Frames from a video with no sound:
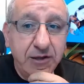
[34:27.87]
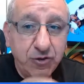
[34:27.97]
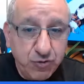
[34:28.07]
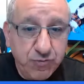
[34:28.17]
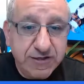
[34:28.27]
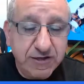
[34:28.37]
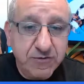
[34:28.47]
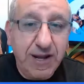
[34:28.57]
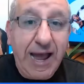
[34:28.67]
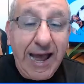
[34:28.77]
humans as
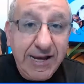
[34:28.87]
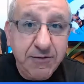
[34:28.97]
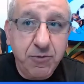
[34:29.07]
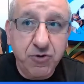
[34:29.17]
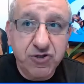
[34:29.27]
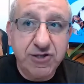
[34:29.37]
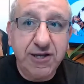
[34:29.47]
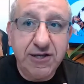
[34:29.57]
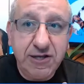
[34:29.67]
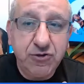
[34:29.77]
well. Animals, they
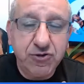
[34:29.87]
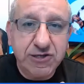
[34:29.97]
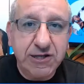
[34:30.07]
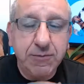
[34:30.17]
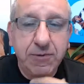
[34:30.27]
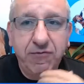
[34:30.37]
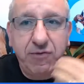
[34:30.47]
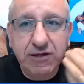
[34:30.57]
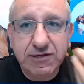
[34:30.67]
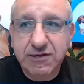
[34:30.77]
need to sleep. If
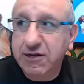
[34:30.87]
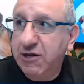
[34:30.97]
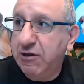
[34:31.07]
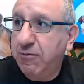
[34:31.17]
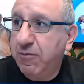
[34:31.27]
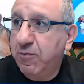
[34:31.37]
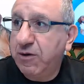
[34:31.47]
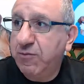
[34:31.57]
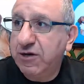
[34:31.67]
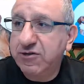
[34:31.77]
we sleep,
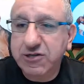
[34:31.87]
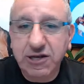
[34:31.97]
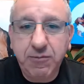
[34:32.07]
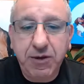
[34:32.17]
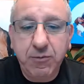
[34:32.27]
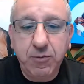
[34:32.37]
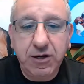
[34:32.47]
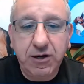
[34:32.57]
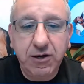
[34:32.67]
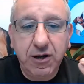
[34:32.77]
when we are sleeping, we
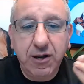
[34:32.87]
are